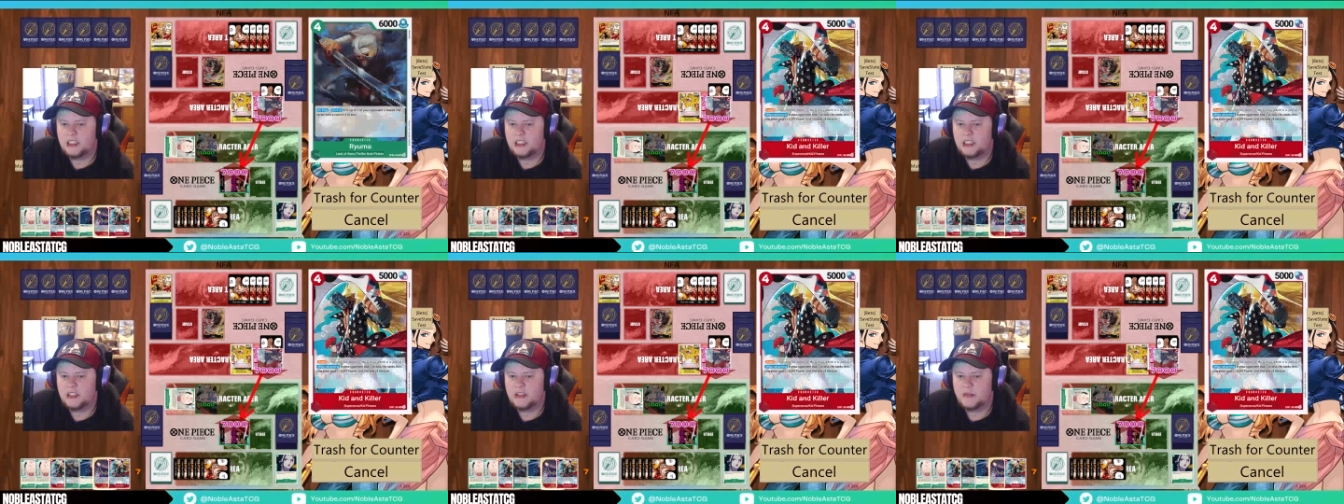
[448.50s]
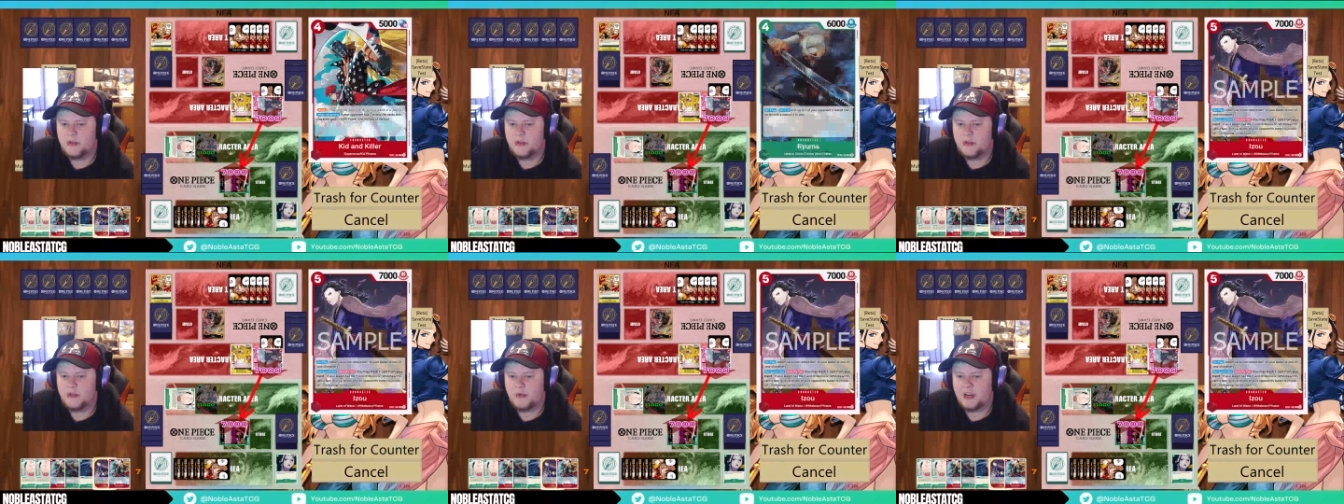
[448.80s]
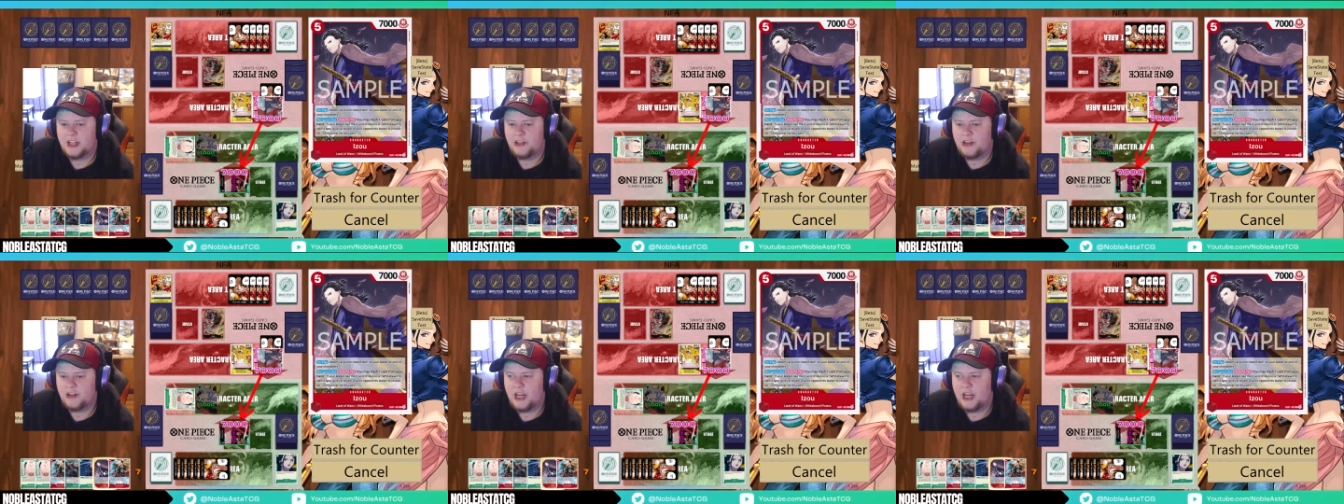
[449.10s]
do I
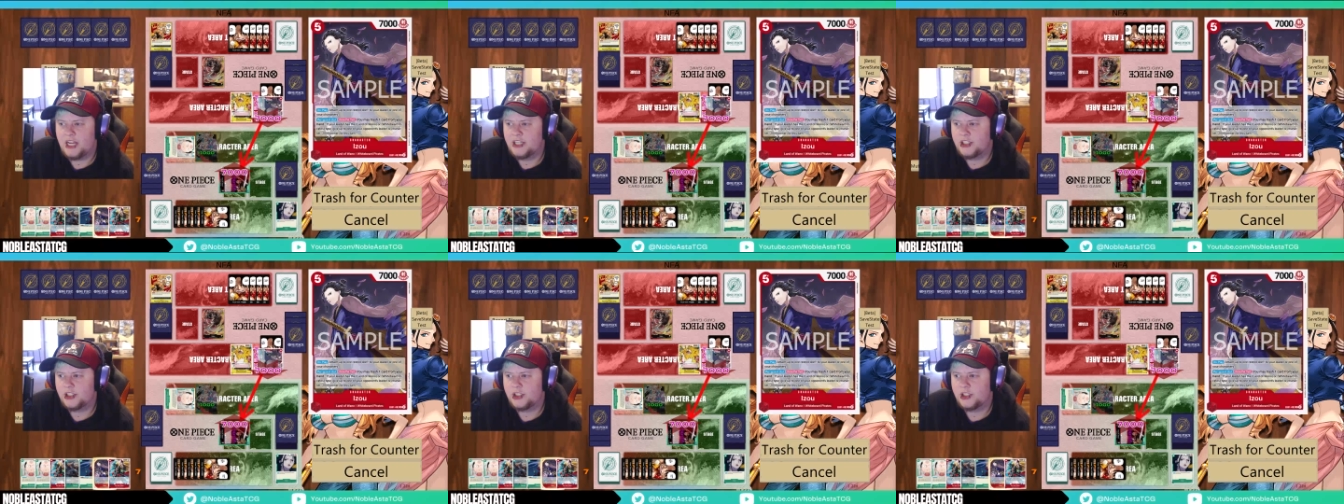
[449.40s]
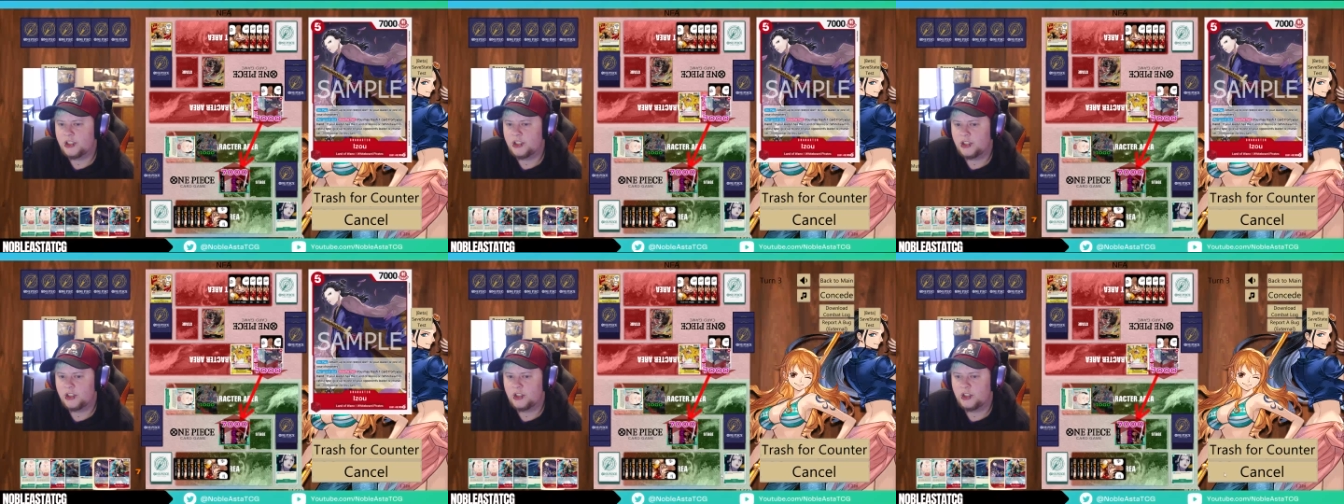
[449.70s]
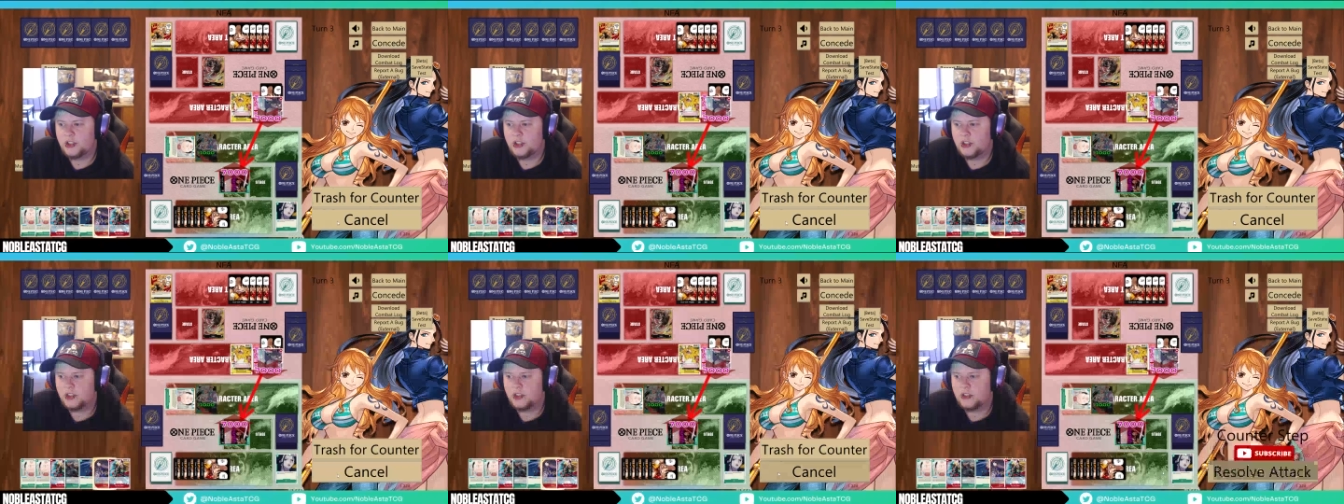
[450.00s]
want to
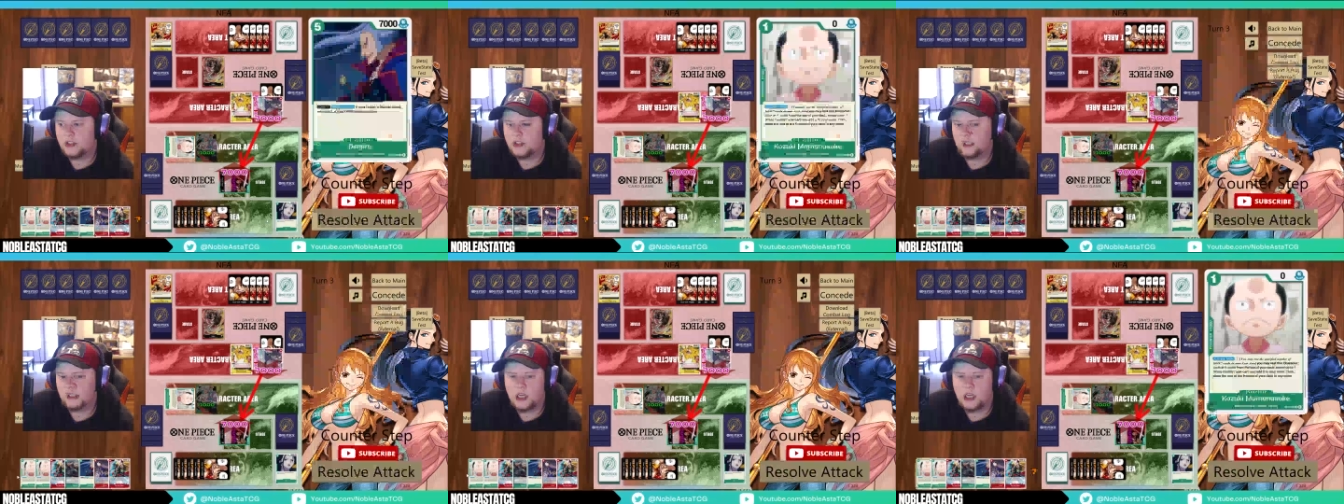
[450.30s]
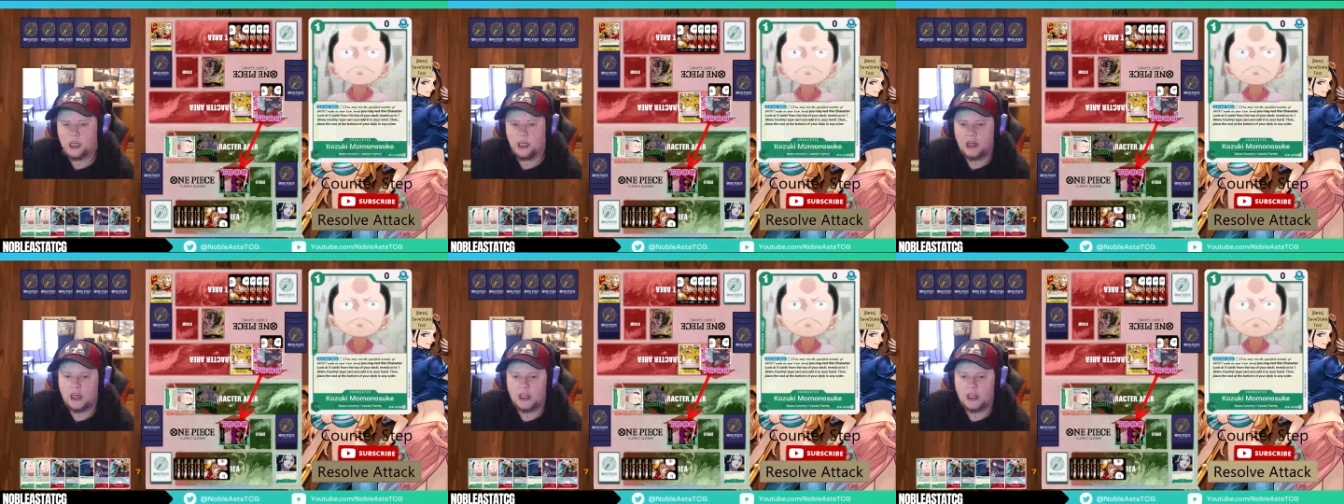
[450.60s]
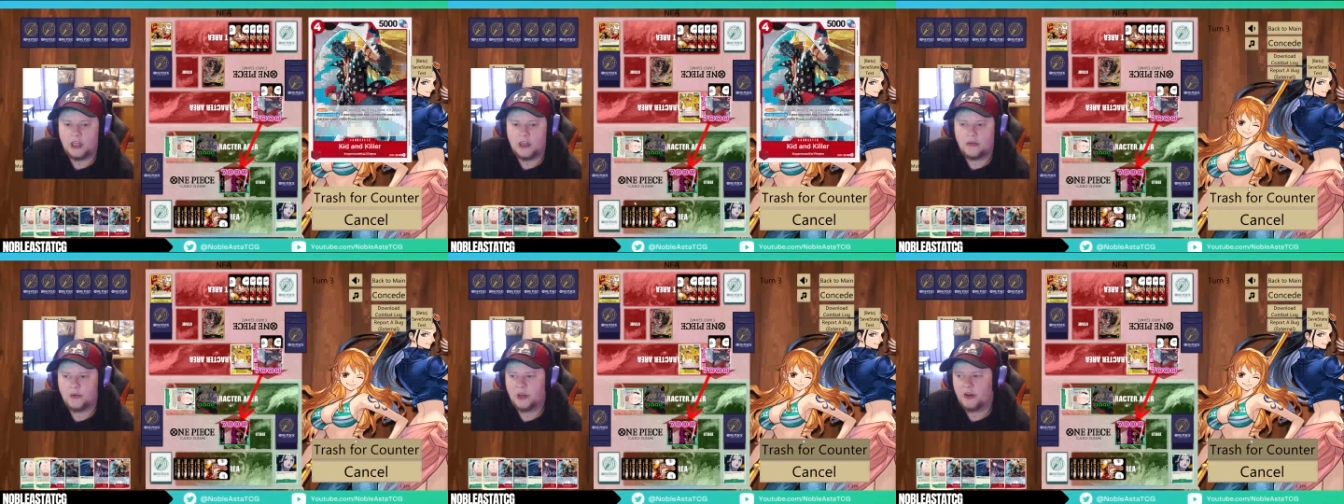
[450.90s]
trash?
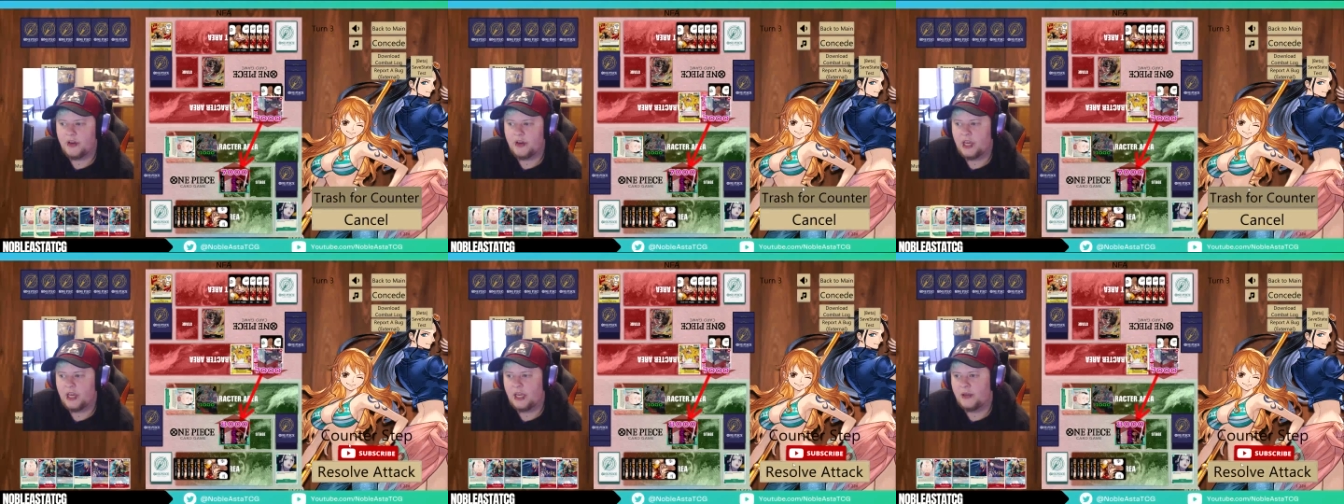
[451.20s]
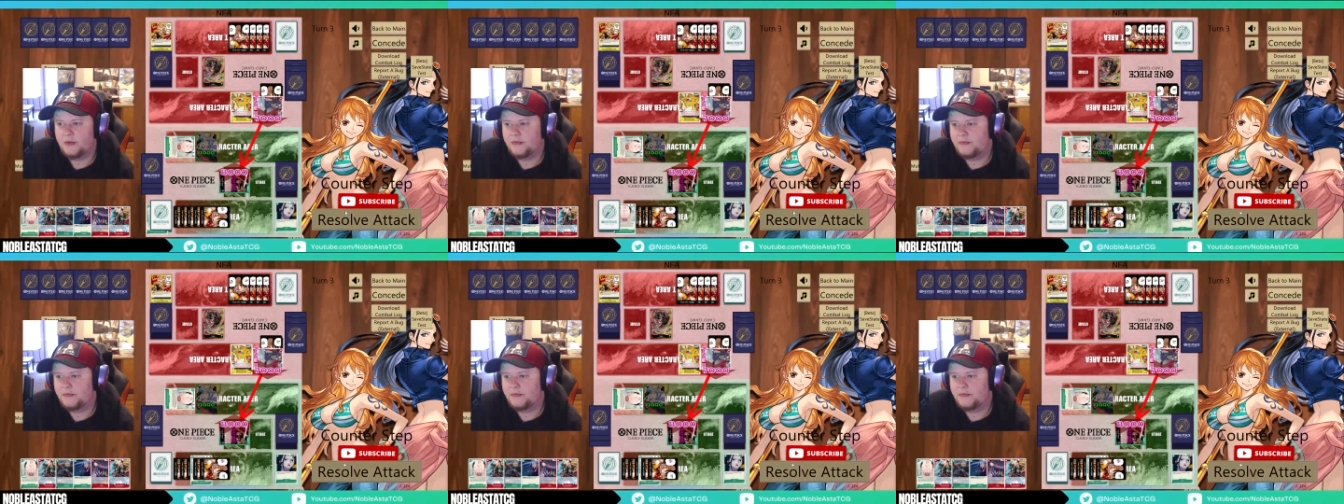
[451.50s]
I think we go 8.